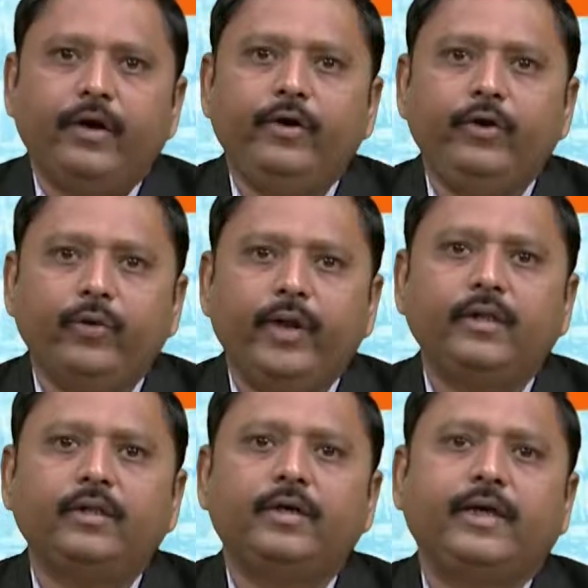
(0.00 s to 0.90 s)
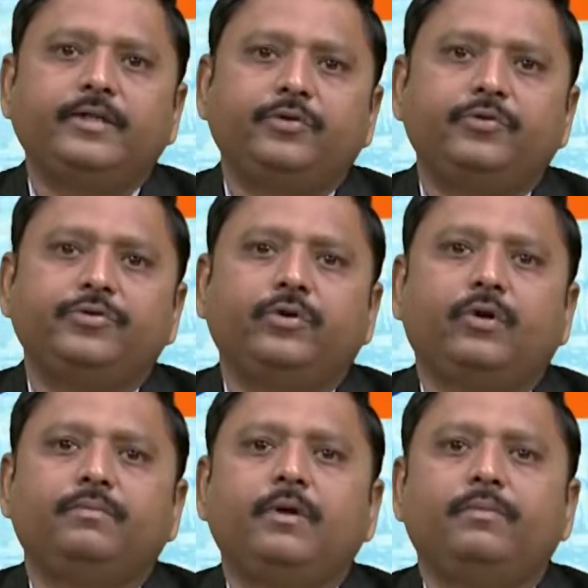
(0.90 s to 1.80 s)
During the execution
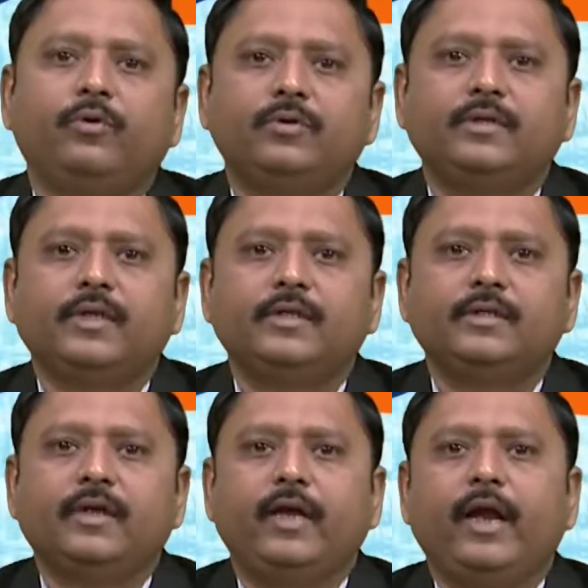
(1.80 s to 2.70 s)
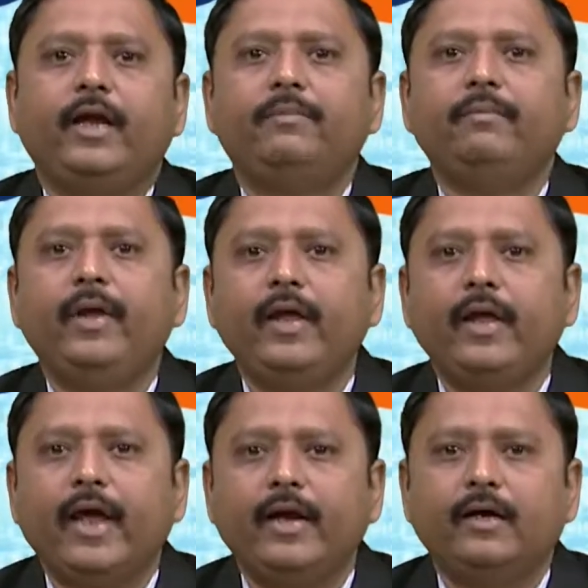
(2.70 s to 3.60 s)
of the process, it may
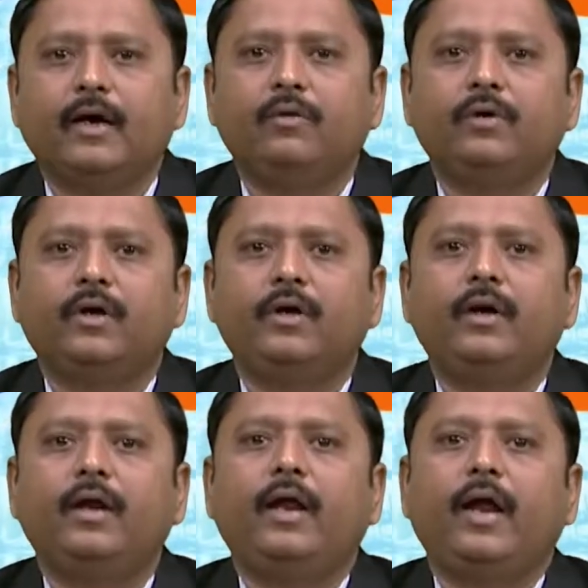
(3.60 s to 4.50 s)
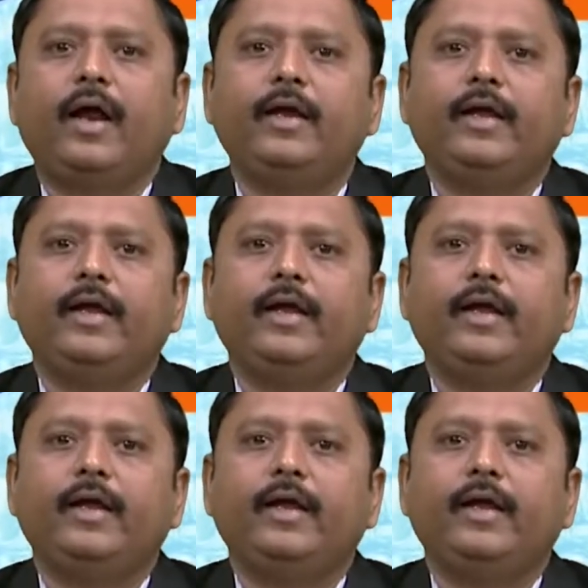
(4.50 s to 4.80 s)
encounter an